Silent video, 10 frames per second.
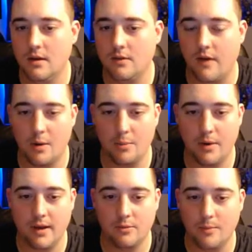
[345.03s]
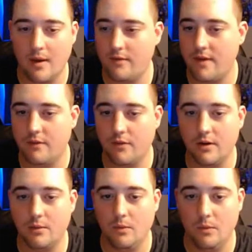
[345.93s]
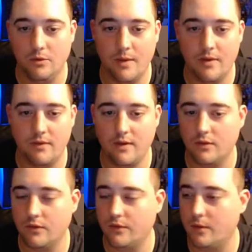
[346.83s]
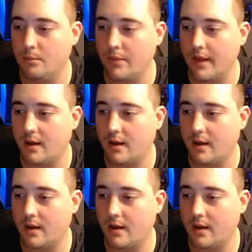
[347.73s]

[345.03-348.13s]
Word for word: Firebreak is my favorite. Was my favorite from Black